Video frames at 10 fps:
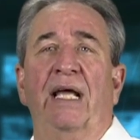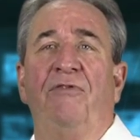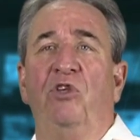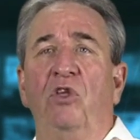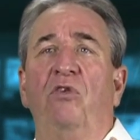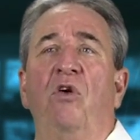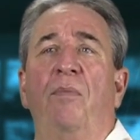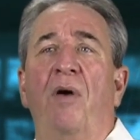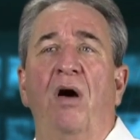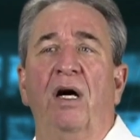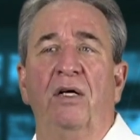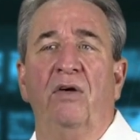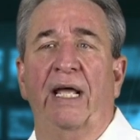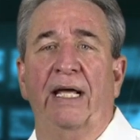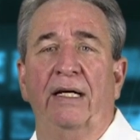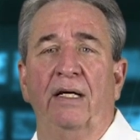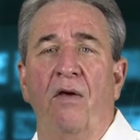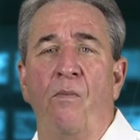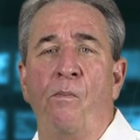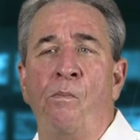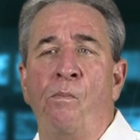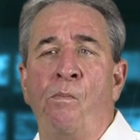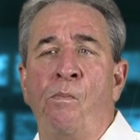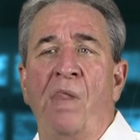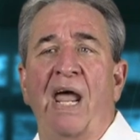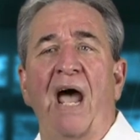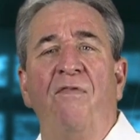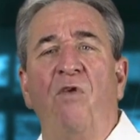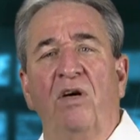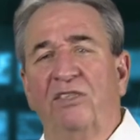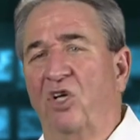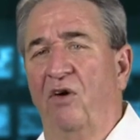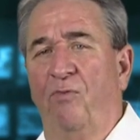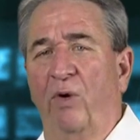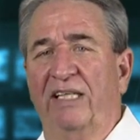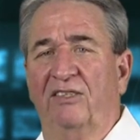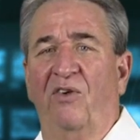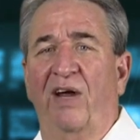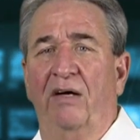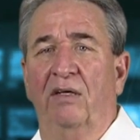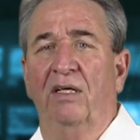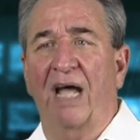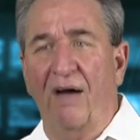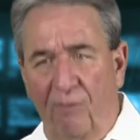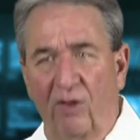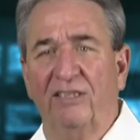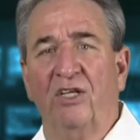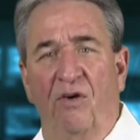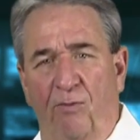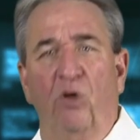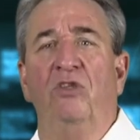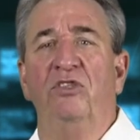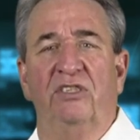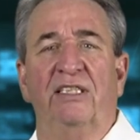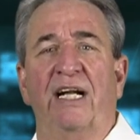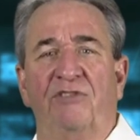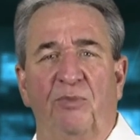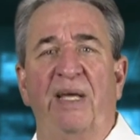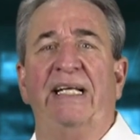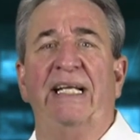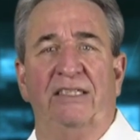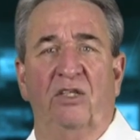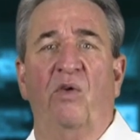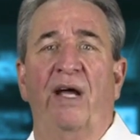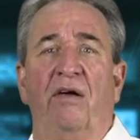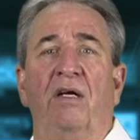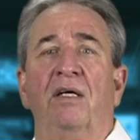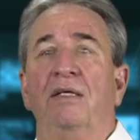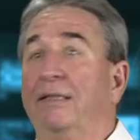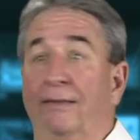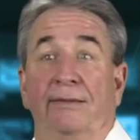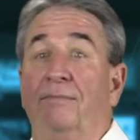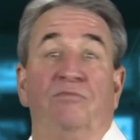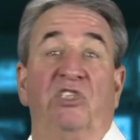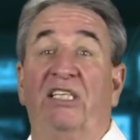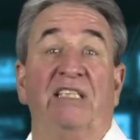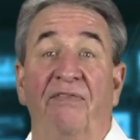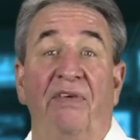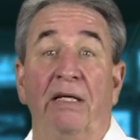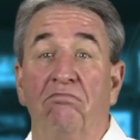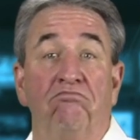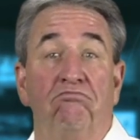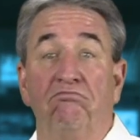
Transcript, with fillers: if you throw a ball underhanded, how far does it go before it hits the ground? How far does it go before it loses enough speed to hit the ground? 60 feet?